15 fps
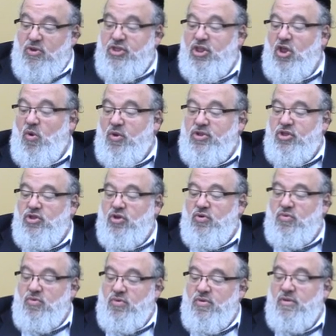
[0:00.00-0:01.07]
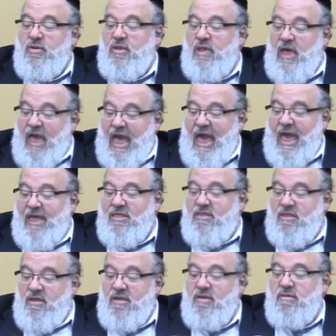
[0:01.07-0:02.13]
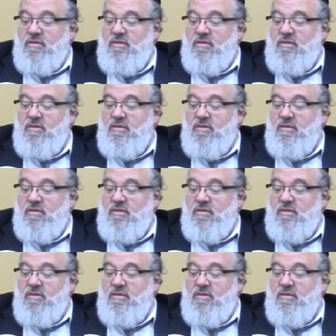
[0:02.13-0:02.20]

wanted to know what to do, and